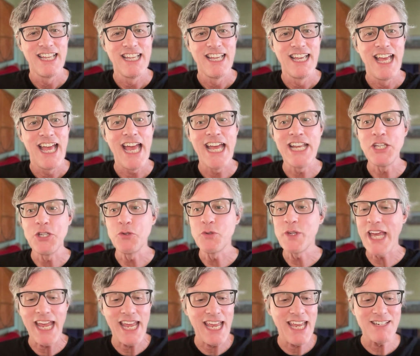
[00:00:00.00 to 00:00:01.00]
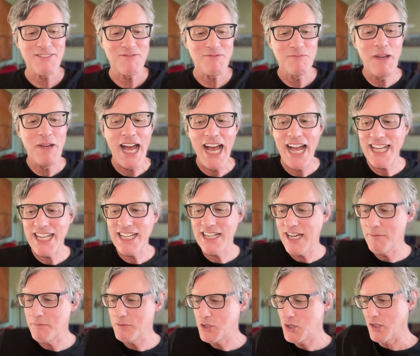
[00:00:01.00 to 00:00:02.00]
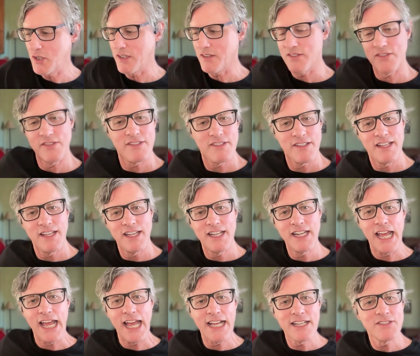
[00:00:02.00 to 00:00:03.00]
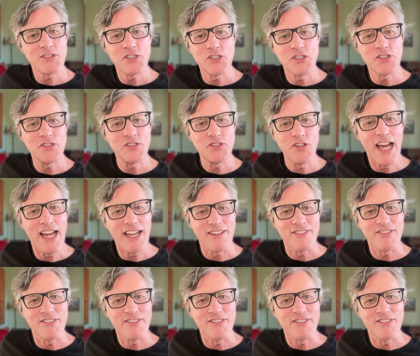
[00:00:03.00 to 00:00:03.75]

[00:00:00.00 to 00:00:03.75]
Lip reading: And you can't back it up to an external drive.